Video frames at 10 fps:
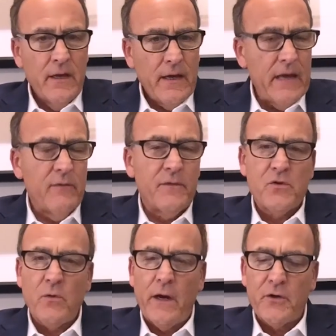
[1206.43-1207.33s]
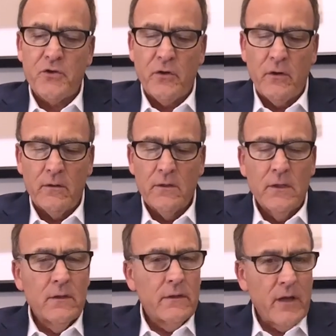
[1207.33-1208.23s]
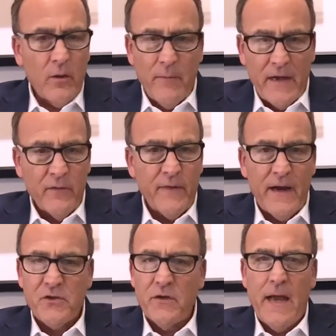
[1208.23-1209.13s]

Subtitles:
infrastructure, manufactured